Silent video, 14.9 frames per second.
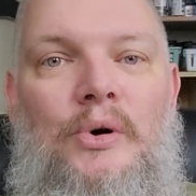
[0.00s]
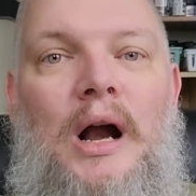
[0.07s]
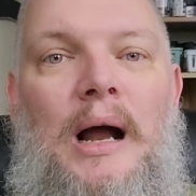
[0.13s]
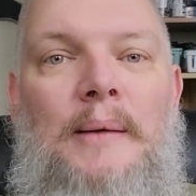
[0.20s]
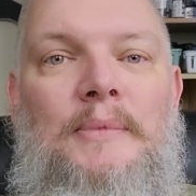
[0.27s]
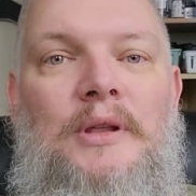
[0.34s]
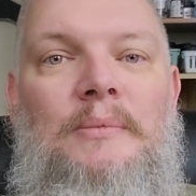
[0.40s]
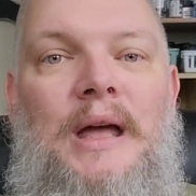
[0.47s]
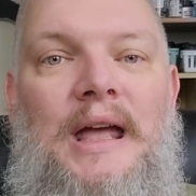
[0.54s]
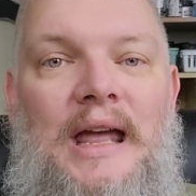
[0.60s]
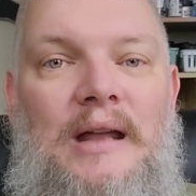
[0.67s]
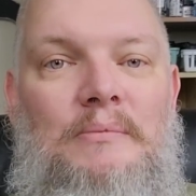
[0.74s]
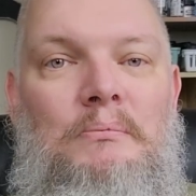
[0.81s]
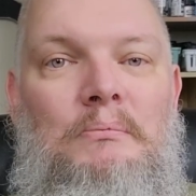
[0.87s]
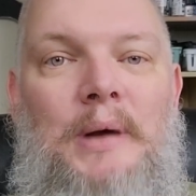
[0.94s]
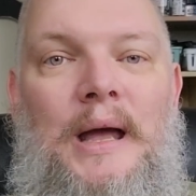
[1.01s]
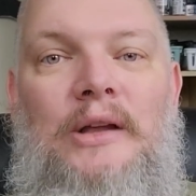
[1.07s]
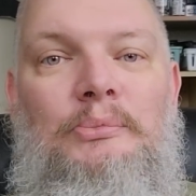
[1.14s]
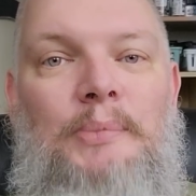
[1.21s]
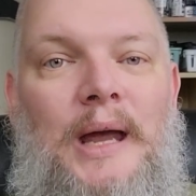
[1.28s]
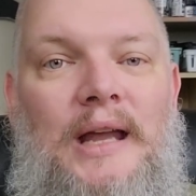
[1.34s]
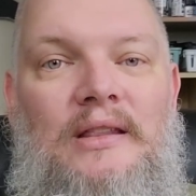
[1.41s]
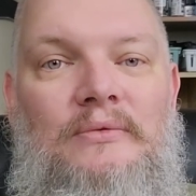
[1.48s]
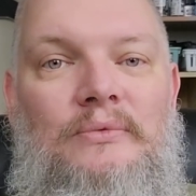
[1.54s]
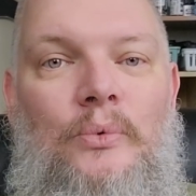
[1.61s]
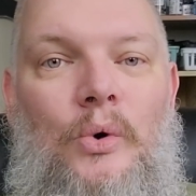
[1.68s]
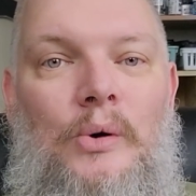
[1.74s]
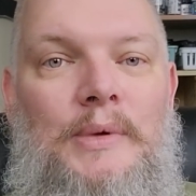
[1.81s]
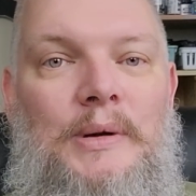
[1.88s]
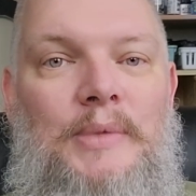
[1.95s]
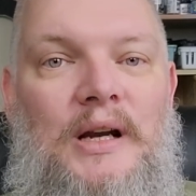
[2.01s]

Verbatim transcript: prime them and base paint them for me